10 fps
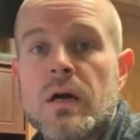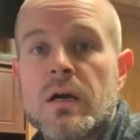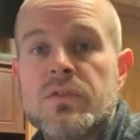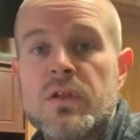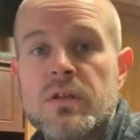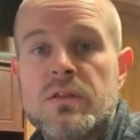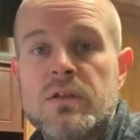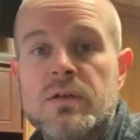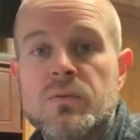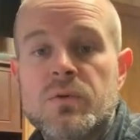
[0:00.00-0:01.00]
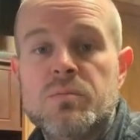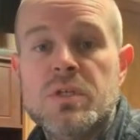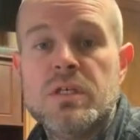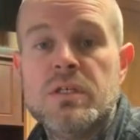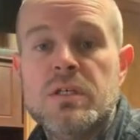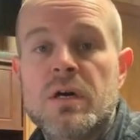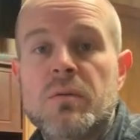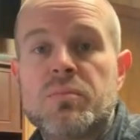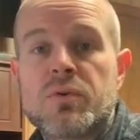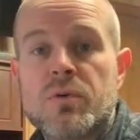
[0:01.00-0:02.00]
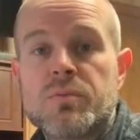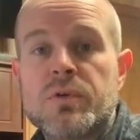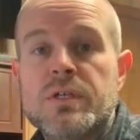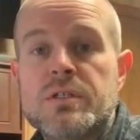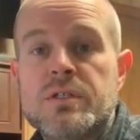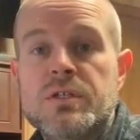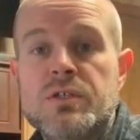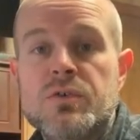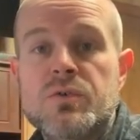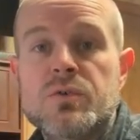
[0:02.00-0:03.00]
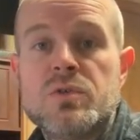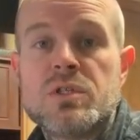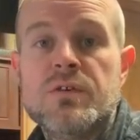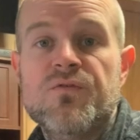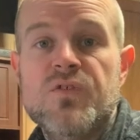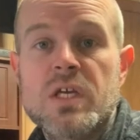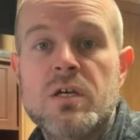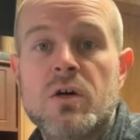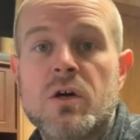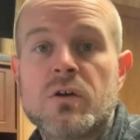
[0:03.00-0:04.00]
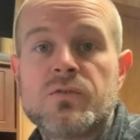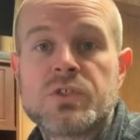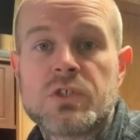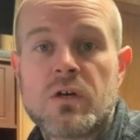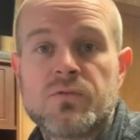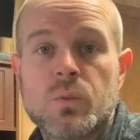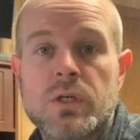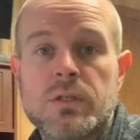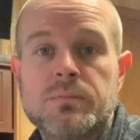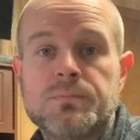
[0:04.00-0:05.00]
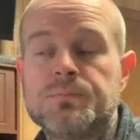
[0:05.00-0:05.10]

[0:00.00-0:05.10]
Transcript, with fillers: I think that it would be appropriate to use the VCarve software.